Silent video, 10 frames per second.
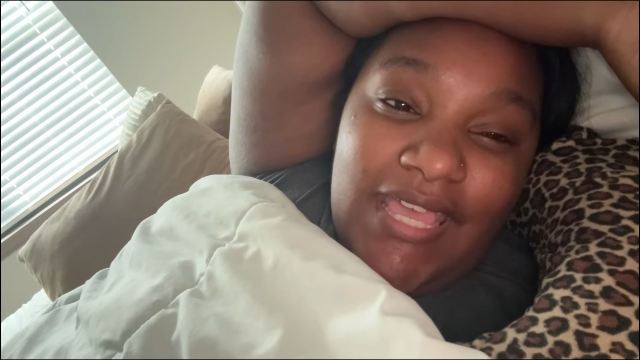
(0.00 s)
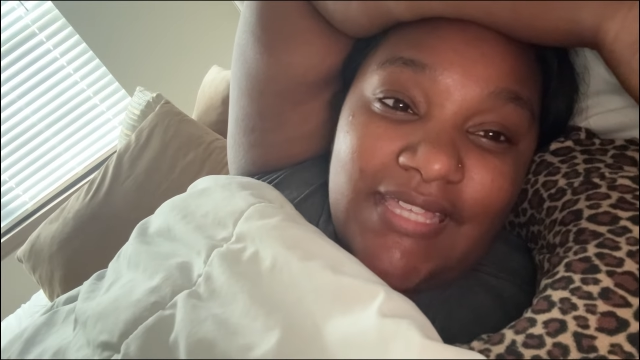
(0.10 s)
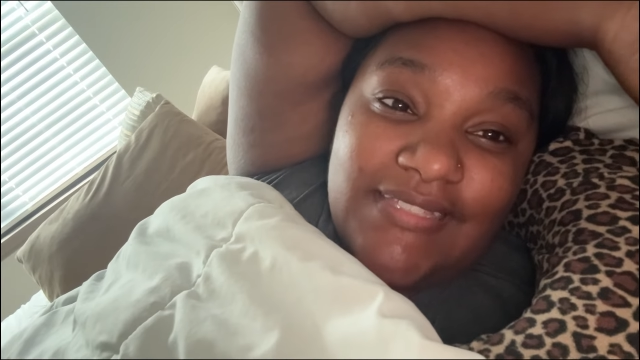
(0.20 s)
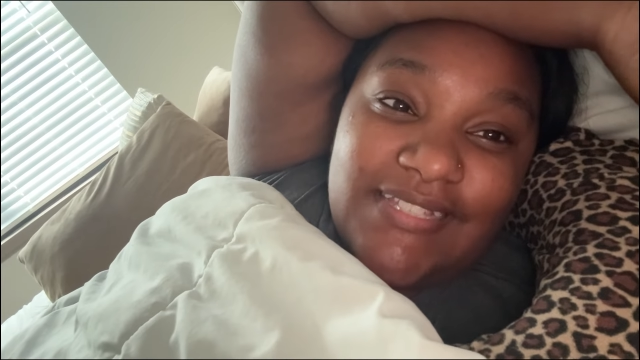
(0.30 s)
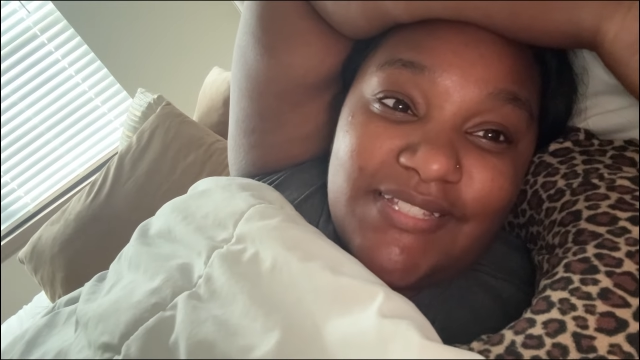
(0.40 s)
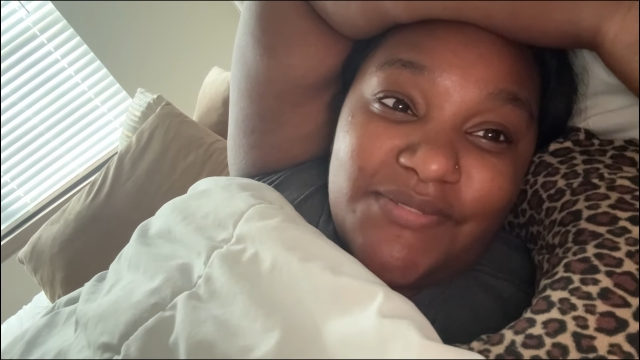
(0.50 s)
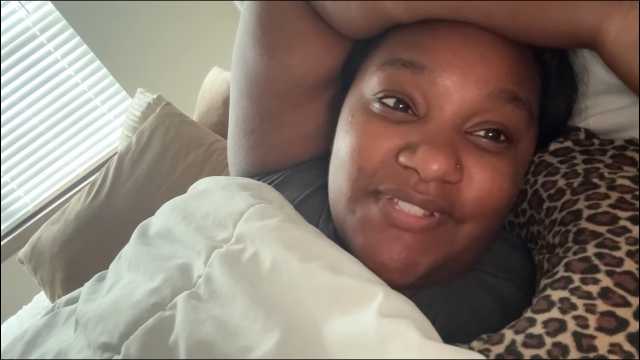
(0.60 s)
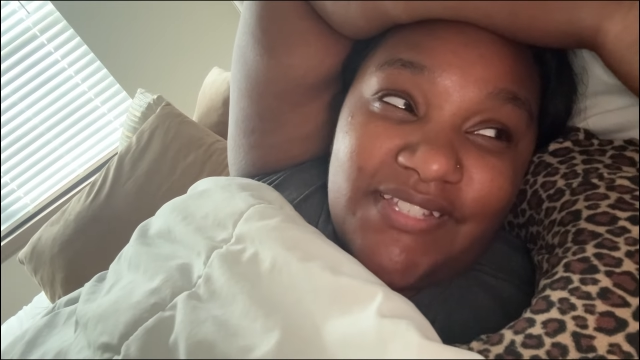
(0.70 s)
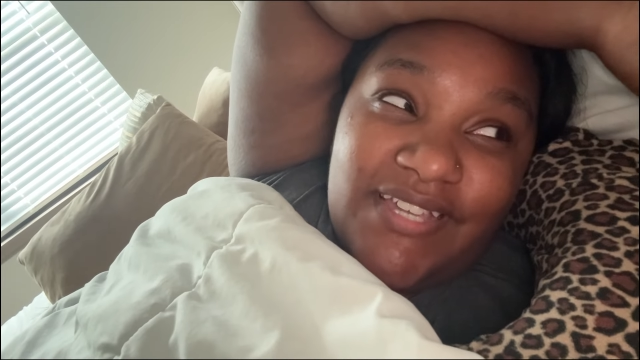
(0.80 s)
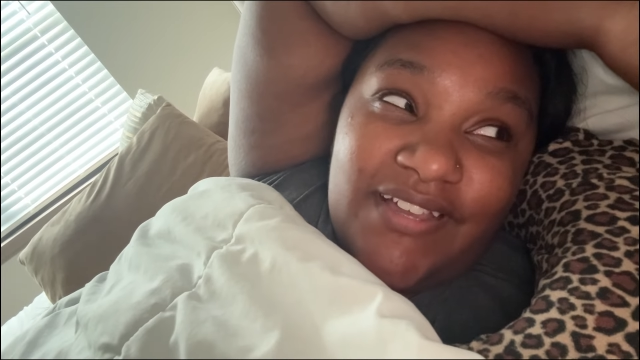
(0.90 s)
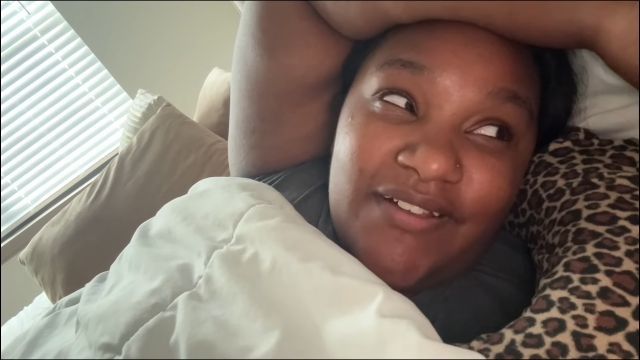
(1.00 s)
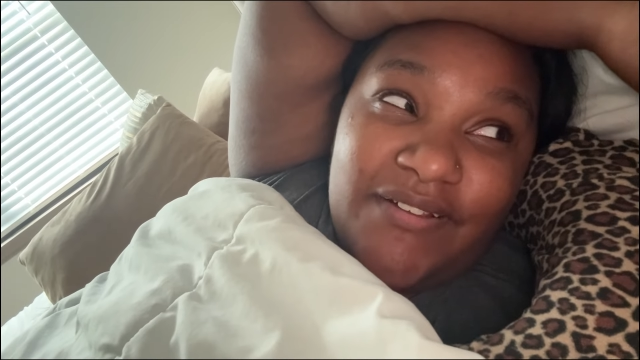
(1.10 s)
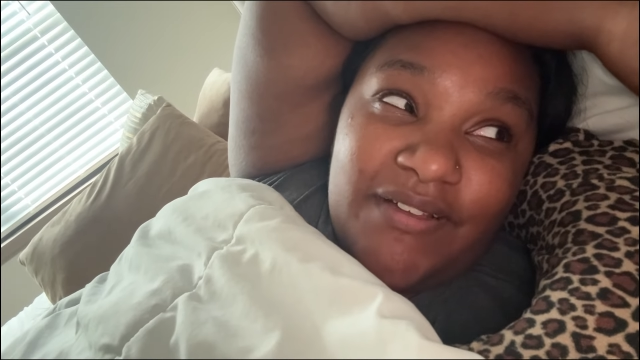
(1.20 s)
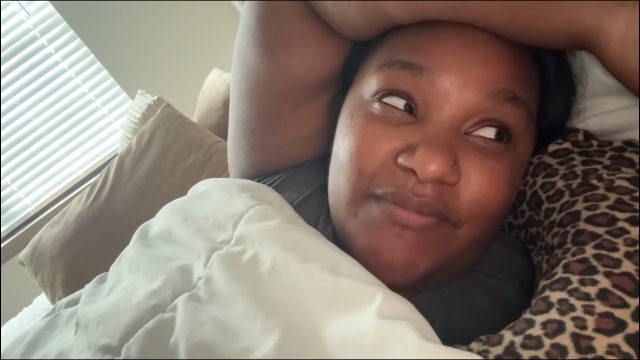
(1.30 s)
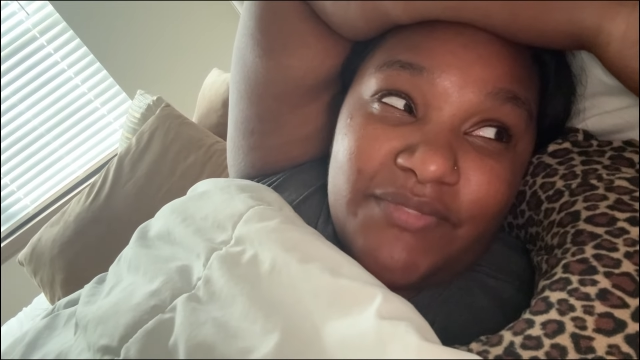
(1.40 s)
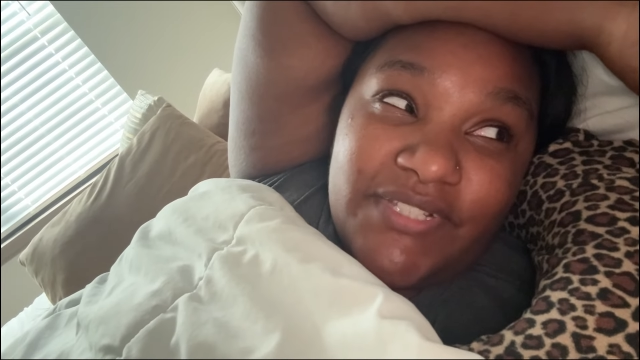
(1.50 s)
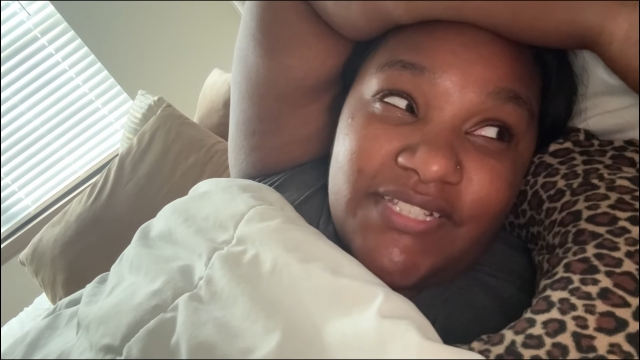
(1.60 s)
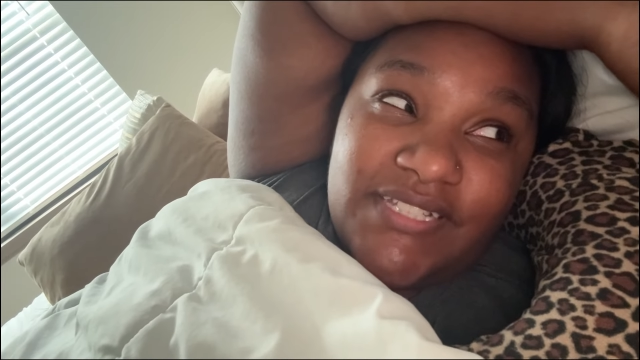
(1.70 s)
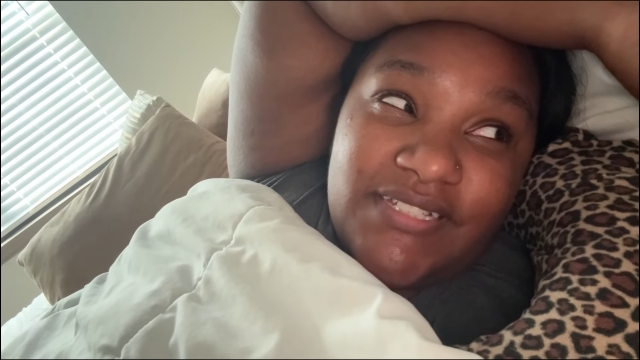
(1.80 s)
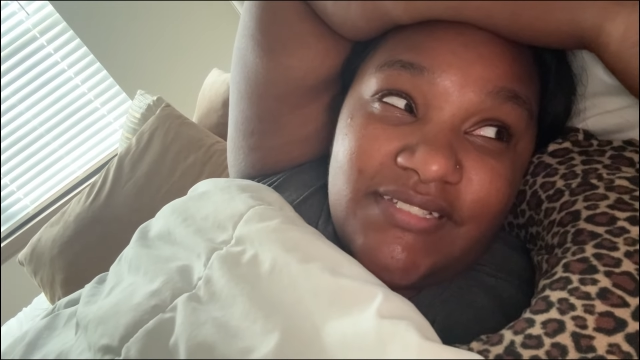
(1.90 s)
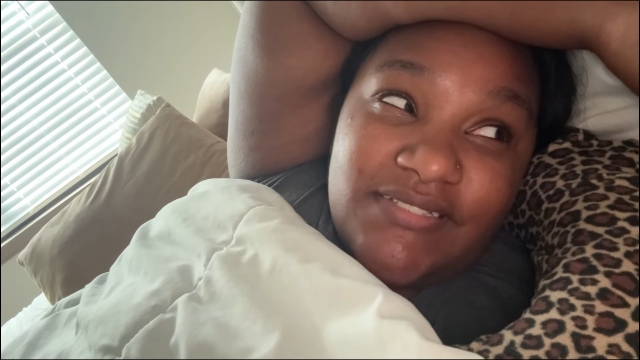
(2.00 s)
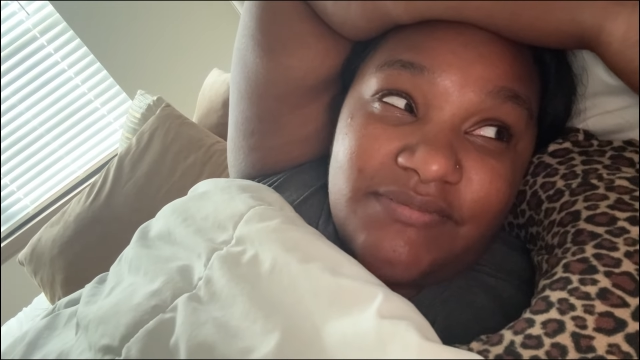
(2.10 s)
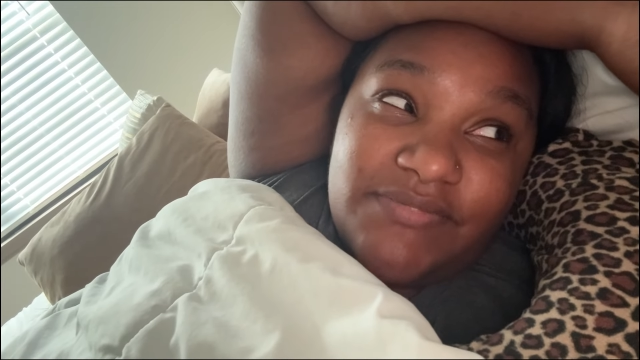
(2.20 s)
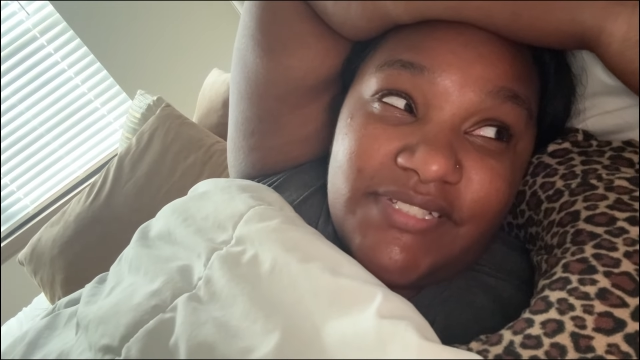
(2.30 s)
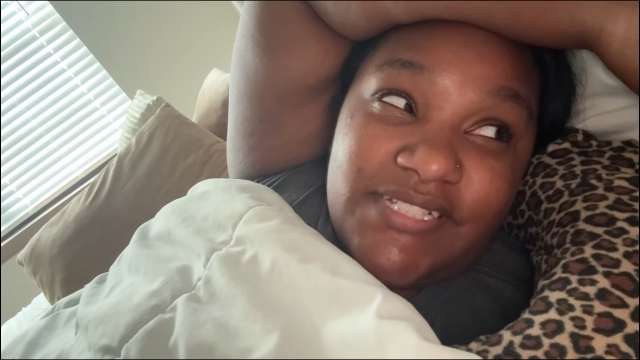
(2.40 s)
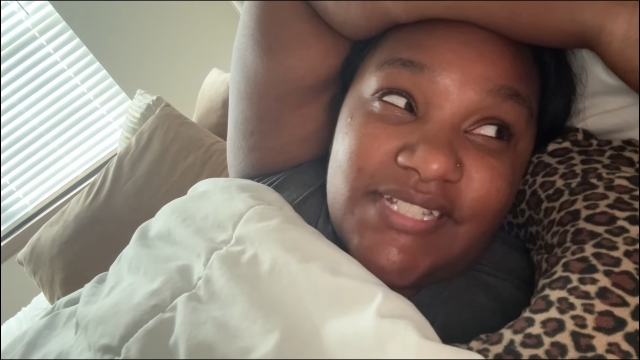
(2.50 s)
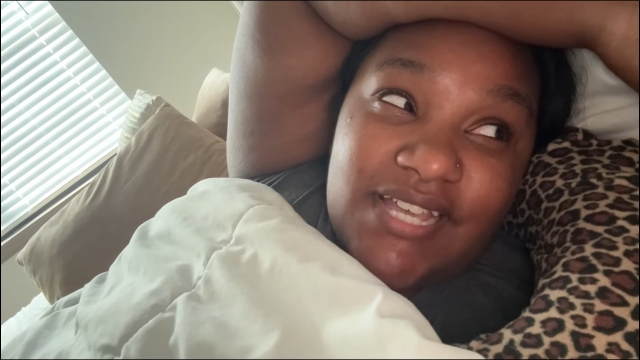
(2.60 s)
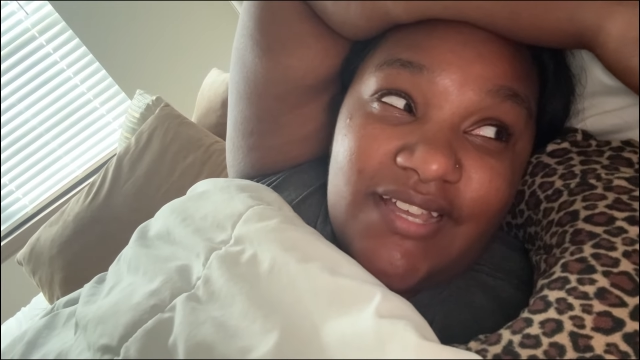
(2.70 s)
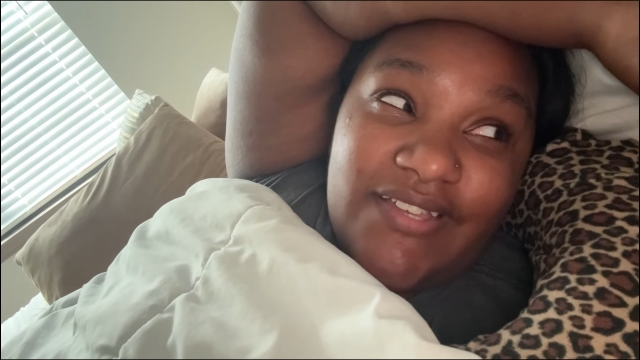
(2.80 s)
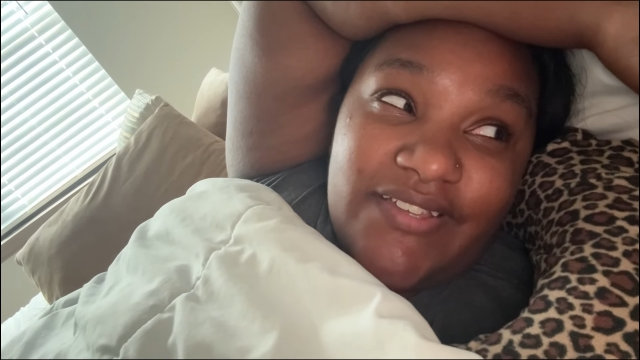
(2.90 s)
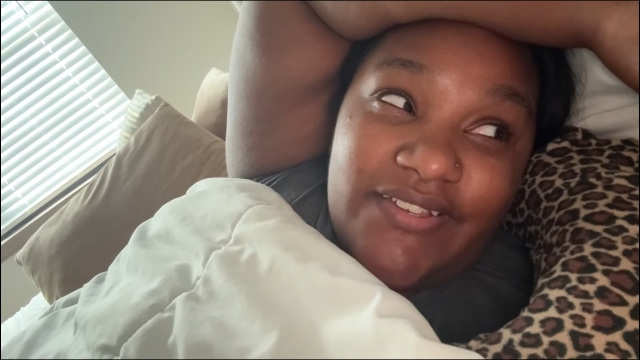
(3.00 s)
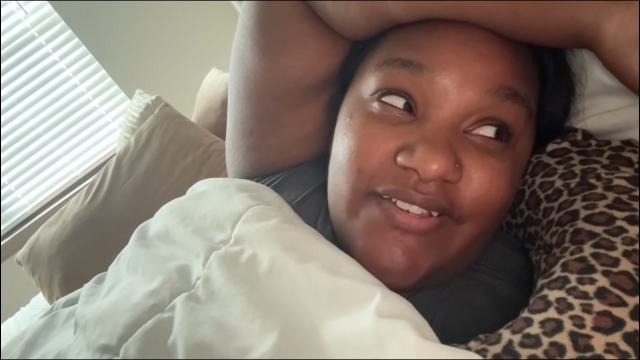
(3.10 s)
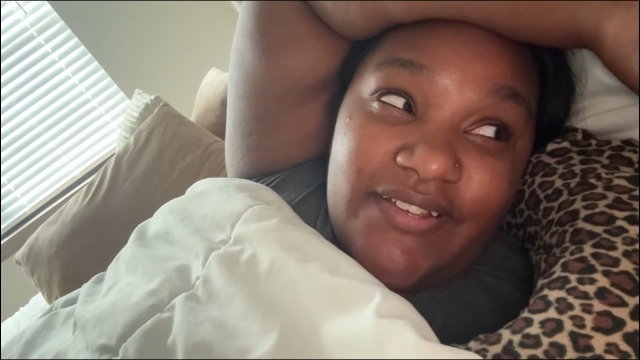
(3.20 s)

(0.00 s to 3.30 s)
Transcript: That's really y'all. I'm really tired.